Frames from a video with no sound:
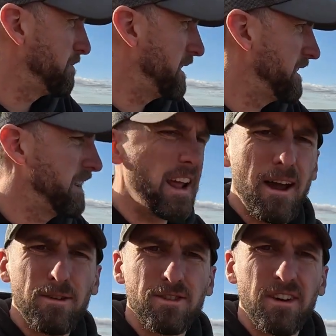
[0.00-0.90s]
spending an
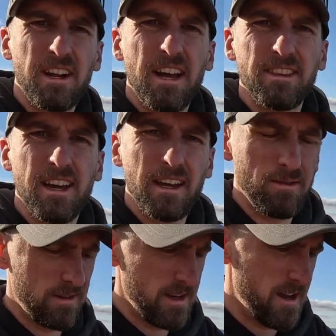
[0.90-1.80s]
hour trying to
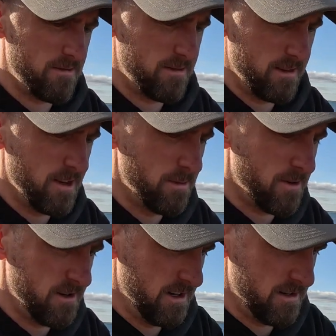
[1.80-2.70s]
untangle stuff. No
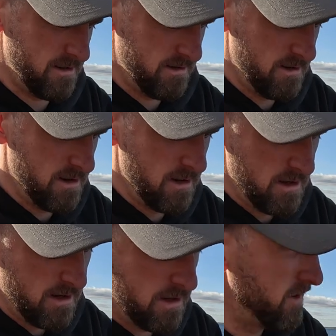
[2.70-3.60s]
point.
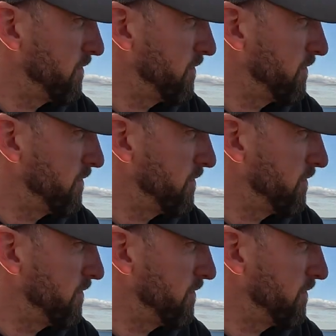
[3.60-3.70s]
I